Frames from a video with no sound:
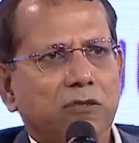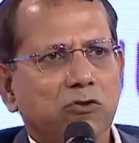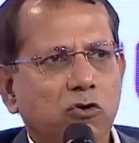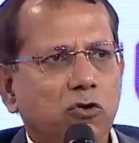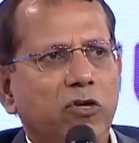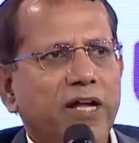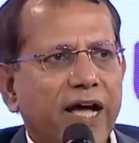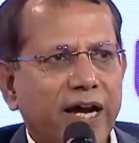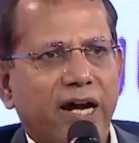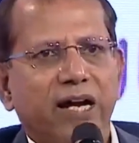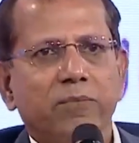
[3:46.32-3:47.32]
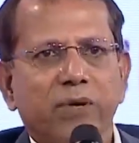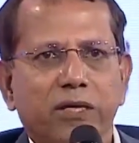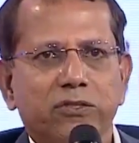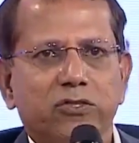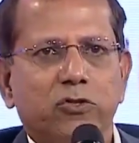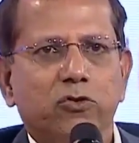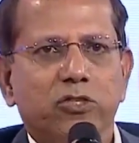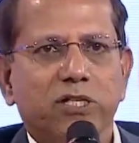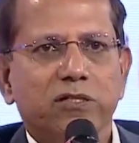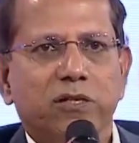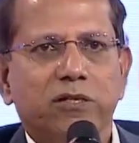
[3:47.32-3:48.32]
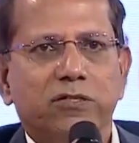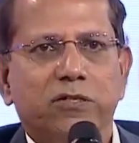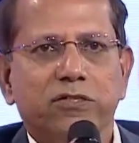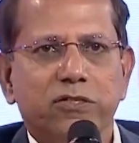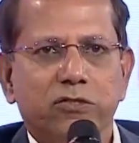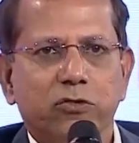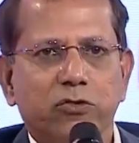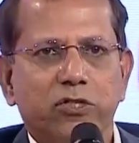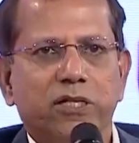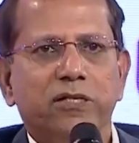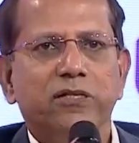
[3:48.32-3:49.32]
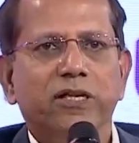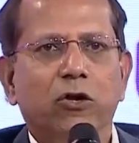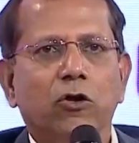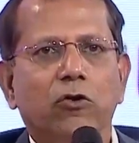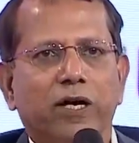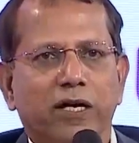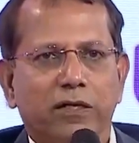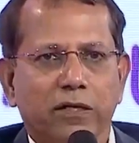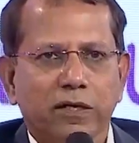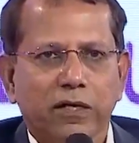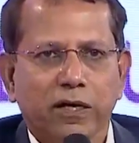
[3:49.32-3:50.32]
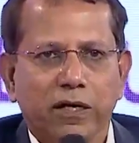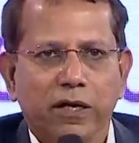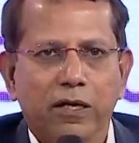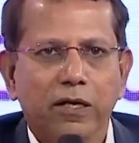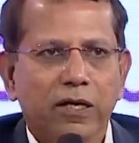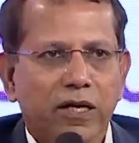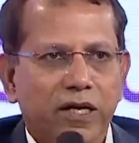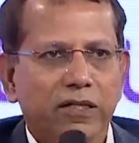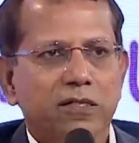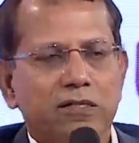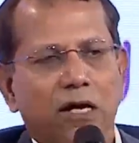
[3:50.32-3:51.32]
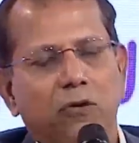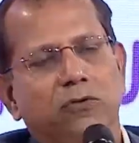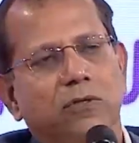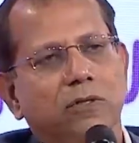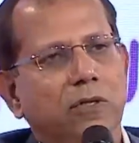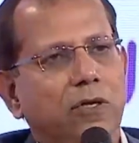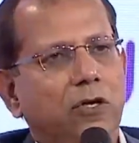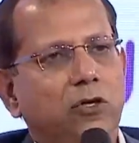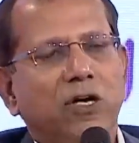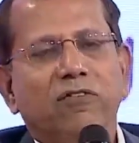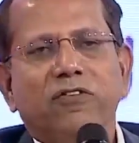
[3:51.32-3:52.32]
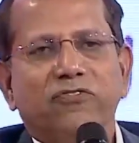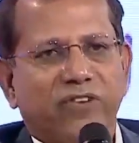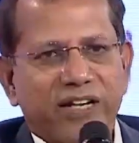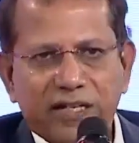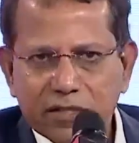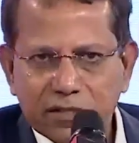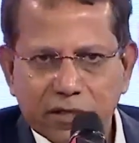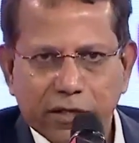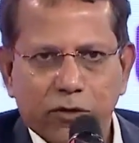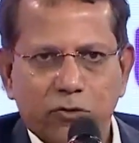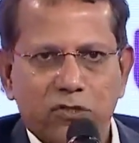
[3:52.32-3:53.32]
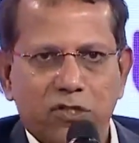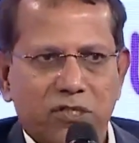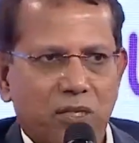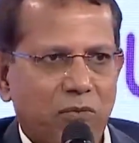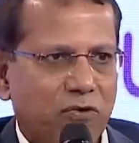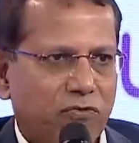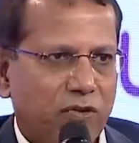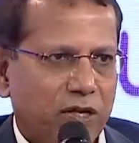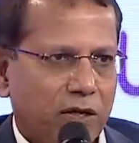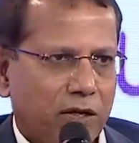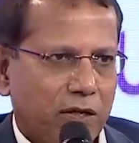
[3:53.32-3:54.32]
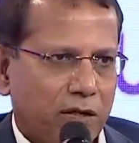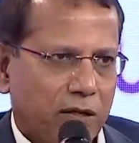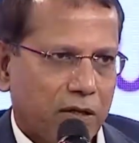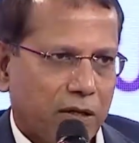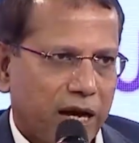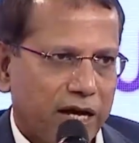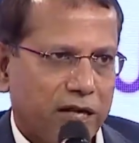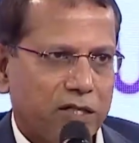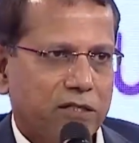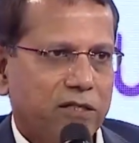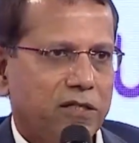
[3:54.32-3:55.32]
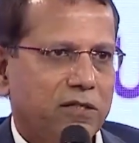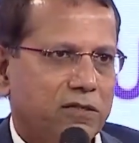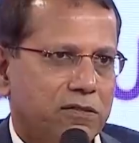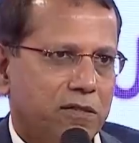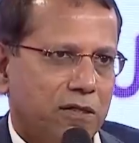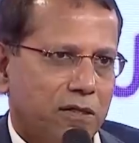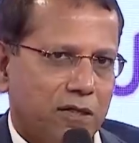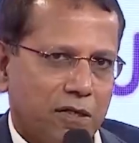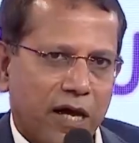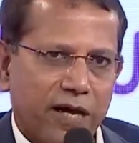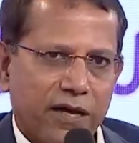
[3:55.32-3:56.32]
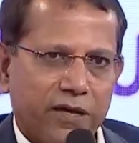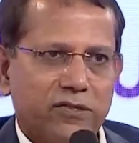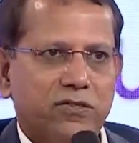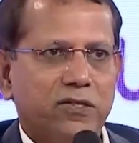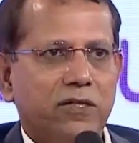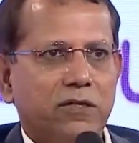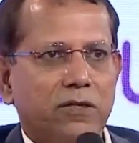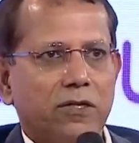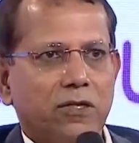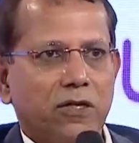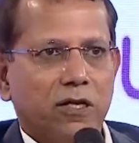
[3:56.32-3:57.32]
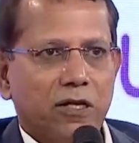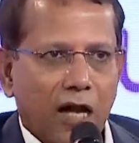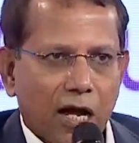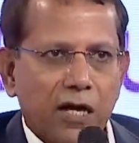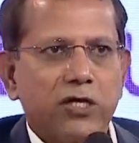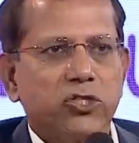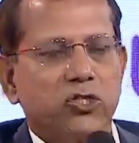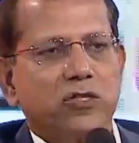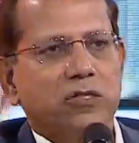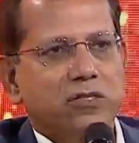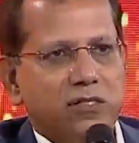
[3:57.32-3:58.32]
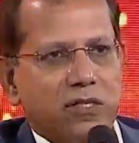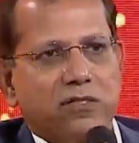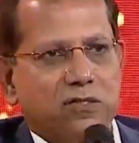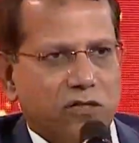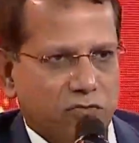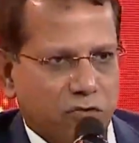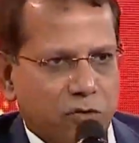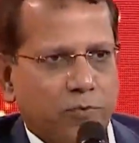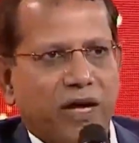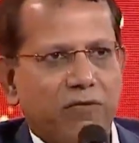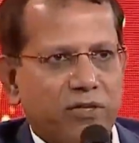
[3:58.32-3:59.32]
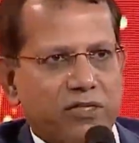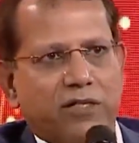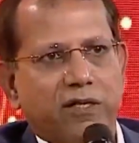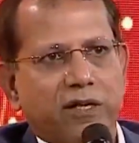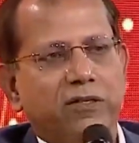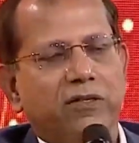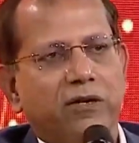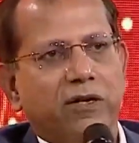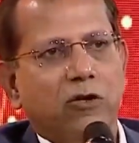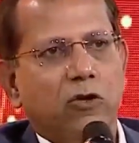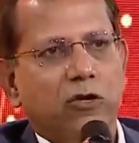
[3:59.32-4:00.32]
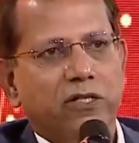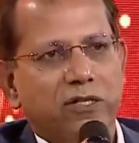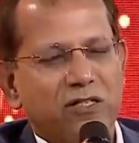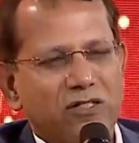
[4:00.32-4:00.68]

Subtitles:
good academic institutions, the research institutions, they're all located in India, in the South. You have a fantastic ecosystem of IITs, IISc, large, successful private sector engineering colleges